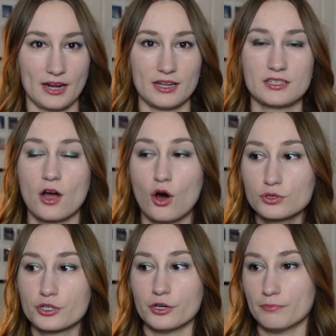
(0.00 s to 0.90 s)
and it's
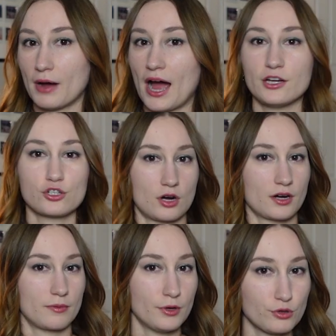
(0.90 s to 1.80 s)
altered by
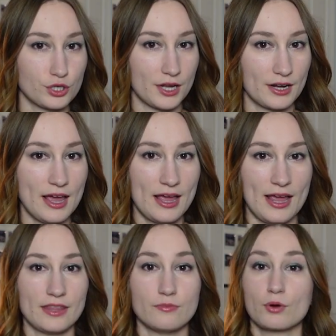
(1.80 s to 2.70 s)
strong emotion,
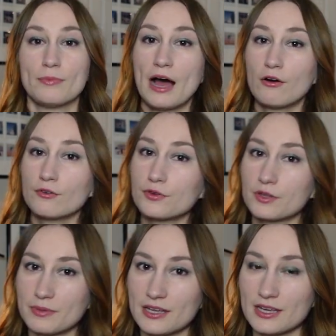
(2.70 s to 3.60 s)
and the more powerful
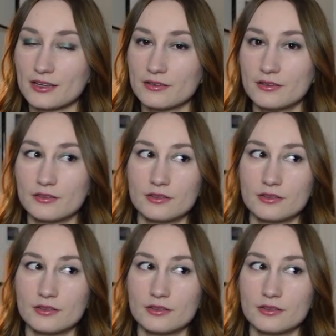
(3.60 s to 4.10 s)
the being,